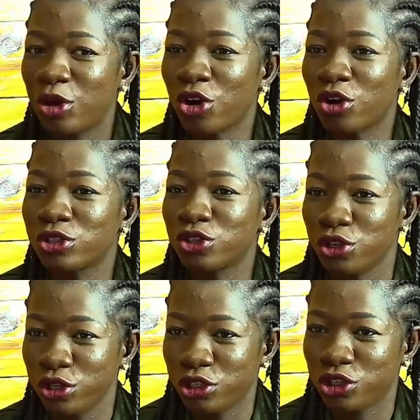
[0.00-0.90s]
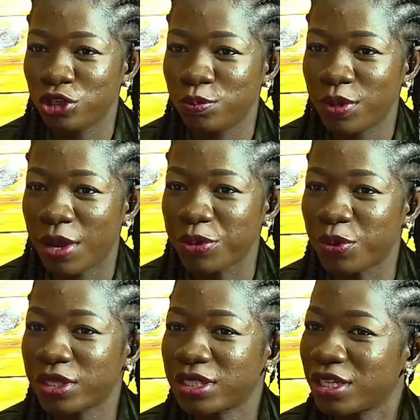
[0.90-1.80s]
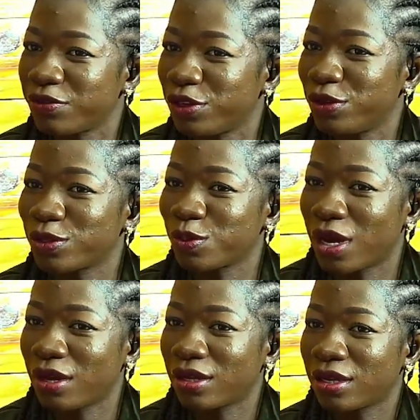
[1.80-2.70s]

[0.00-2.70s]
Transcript: log on to YouTube and be watching the videos while